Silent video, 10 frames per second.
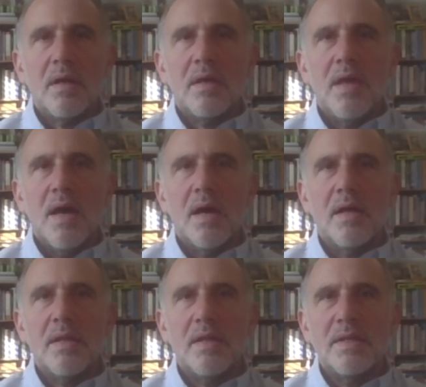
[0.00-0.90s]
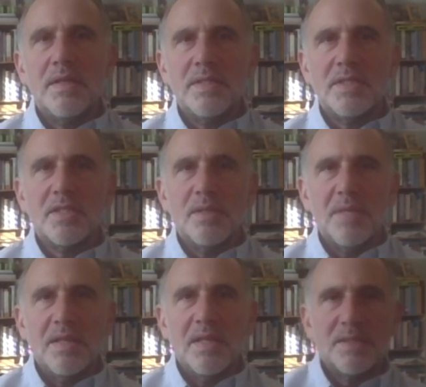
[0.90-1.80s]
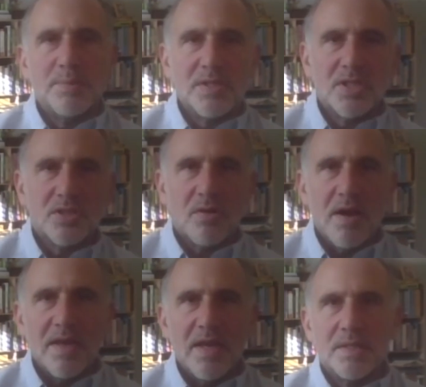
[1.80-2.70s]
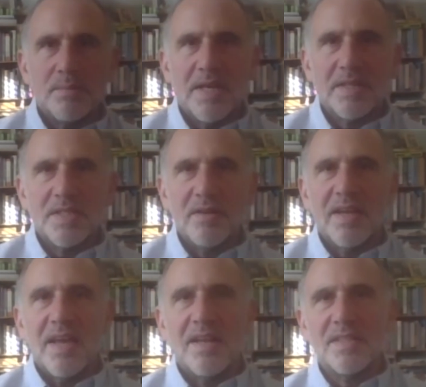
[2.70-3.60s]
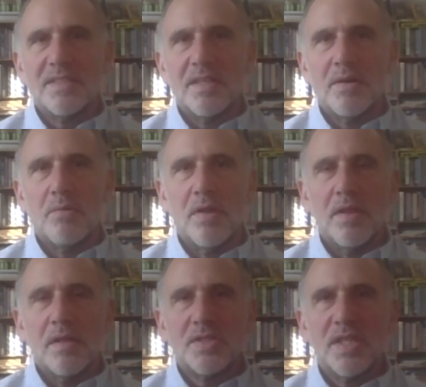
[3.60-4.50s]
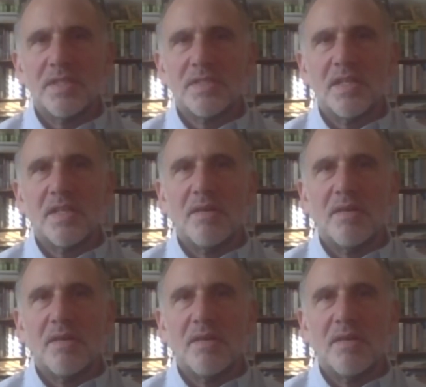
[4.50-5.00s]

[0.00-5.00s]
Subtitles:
Yeah, and this is something that's been striking to me, because here again, it's one of those things that